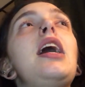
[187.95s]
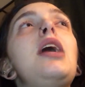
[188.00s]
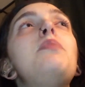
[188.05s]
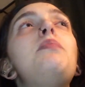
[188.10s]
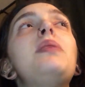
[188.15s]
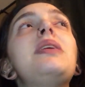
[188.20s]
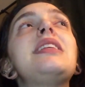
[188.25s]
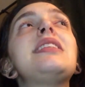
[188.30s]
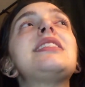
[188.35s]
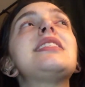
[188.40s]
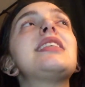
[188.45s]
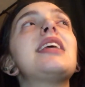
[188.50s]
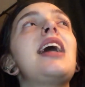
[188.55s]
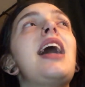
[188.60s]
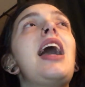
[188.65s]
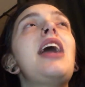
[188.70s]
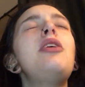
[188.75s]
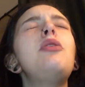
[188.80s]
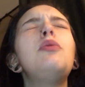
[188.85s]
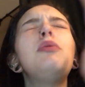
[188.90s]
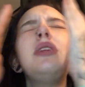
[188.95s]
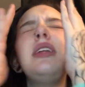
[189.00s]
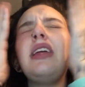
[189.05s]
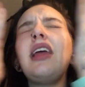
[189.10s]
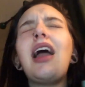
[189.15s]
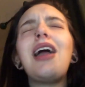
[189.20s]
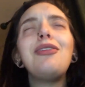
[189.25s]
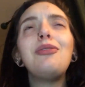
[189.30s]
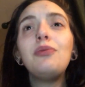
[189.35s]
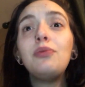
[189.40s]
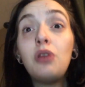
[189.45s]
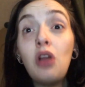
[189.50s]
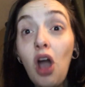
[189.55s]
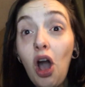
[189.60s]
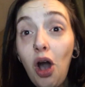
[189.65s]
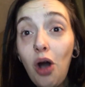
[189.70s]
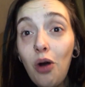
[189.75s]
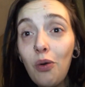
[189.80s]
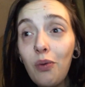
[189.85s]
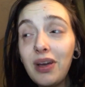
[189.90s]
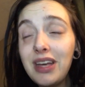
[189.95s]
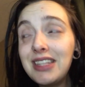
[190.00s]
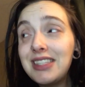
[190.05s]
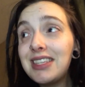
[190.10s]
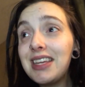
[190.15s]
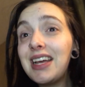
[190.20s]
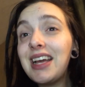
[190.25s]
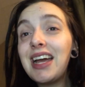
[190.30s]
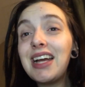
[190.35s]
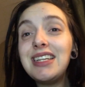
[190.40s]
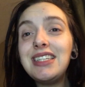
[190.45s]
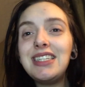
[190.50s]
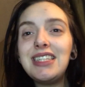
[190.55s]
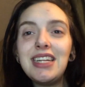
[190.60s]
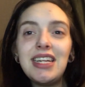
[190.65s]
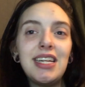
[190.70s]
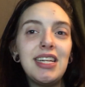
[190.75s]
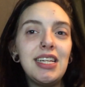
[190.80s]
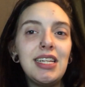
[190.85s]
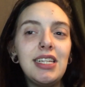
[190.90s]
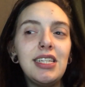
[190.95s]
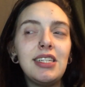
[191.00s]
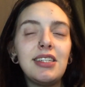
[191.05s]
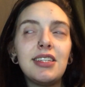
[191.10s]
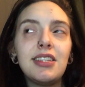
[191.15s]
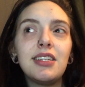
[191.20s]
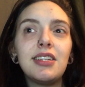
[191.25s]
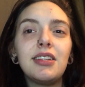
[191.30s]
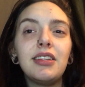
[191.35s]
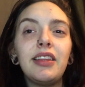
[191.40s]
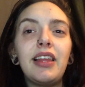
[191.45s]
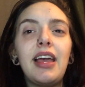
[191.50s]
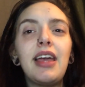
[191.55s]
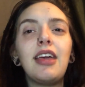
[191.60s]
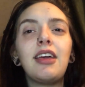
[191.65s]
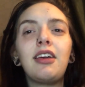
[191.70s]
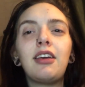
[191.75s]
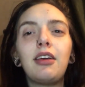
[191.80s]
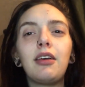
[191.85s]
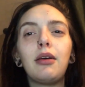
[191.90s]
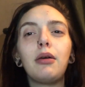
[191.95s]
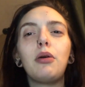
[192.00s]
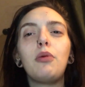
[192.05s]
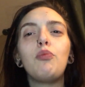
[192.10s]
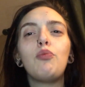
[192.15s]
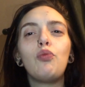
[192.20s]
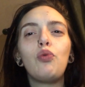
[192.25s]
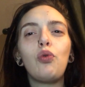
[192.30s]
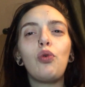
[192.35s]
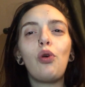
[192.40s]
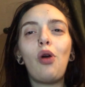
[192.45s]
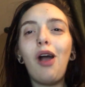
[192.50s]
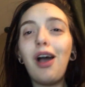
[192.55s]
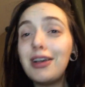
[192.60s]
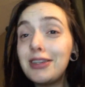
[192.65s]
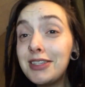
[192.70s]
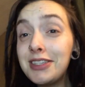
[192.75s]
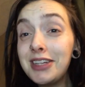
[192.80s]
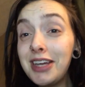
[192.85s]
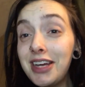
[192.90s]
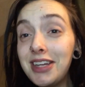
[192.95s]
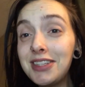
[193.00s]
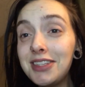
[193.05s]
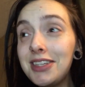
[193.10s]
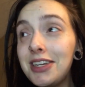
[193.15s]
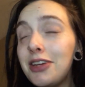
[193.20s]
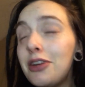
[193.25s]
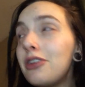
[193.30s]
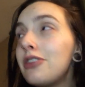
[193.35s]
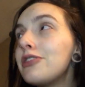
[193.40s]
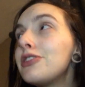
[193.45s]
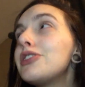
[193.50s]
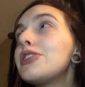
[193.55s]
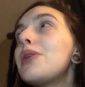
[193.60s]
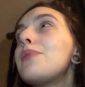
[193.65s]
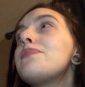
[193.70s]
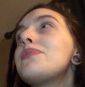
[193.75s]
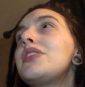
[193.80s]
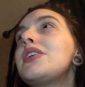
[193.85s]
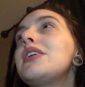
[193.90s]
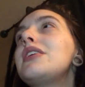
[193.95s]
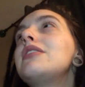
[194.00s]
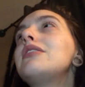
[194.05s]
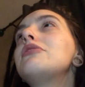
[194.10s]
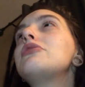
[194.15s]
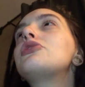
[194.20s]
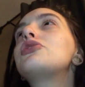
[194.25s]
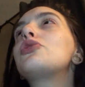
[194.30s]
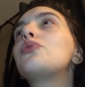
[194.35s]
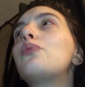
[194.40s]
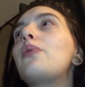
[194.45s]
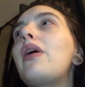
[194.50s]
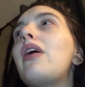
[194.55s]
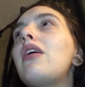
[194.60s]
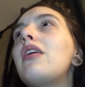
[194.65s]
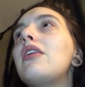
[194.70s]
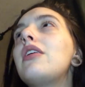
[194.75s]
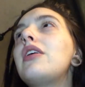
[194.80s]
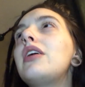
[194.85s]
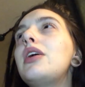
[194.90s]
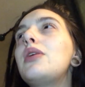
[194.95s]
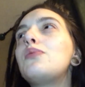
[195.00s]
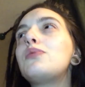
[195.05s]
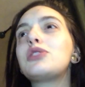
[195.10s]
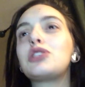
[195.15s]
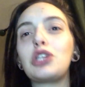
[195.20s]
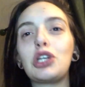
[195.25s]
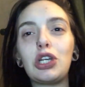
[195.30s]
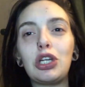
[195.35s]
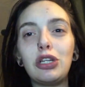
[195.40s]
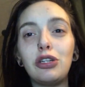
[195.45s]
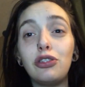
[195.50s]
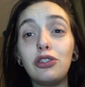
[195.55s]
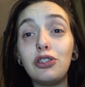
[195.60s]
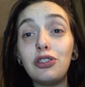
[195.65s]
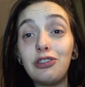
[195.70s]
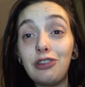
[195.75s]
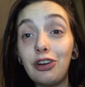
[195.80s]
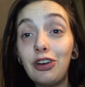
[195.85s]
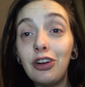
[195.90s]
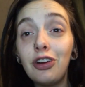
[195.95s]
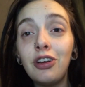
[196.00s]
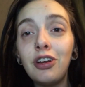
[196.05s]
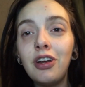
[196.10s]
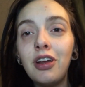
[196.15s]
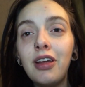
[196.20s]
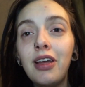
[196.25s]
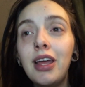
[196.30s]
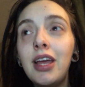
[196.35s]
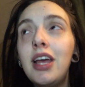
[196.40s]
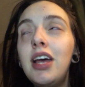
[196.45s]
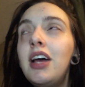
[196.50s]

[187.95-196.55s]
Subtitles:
But it's, I don't know. It's like I didn't like process it or something to where it was a concern.